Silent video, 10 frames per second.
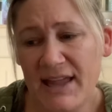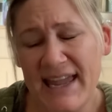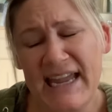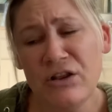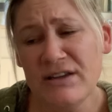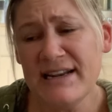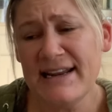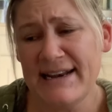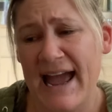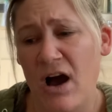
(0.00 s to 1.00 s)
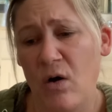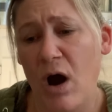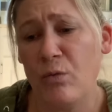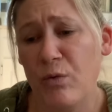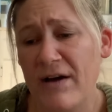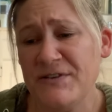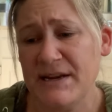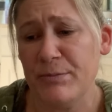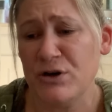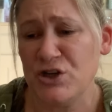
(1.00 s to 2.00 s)
He looked at it now, a rough
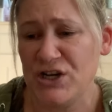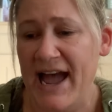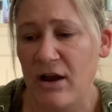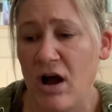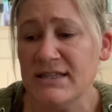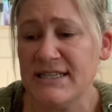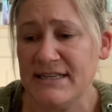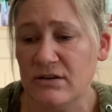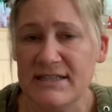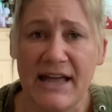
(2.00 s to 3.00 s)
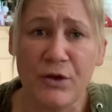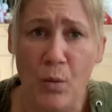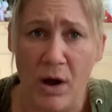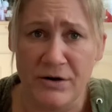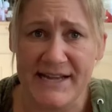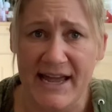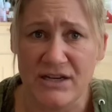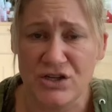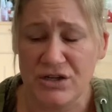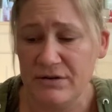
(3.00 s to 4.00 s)
timbered shack on stilts at the water's
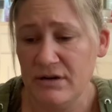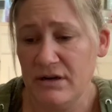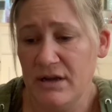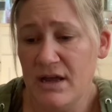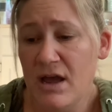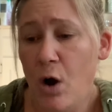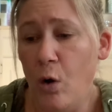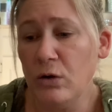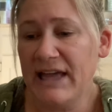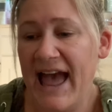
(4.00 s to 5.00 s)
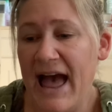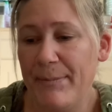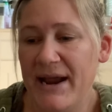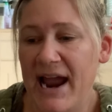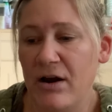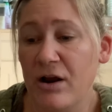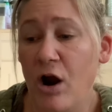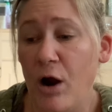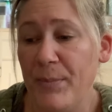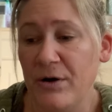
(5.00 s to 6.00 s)
edge. Old Cap had hired a
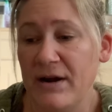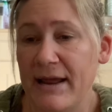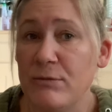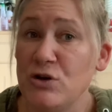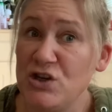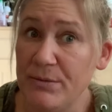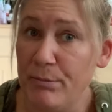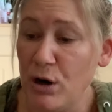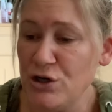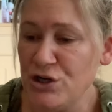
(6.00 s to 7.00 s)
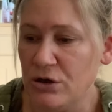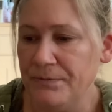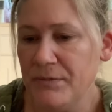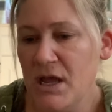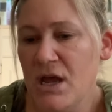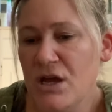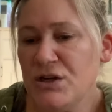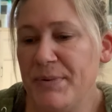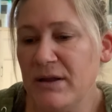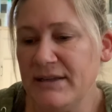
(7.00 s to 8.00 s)
carpenter named Jim Marshall
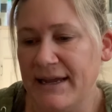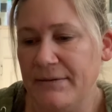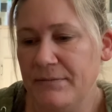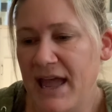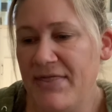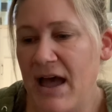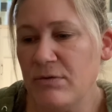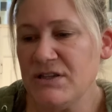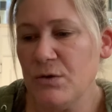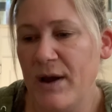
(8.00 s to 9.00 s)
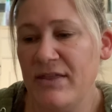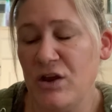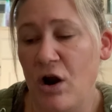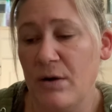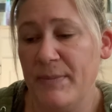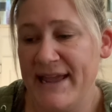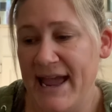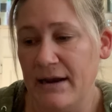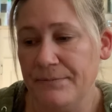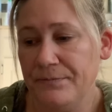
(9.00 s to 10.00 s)
to build it, and that was the way the yarn
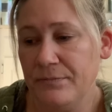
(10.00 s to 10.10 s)
began.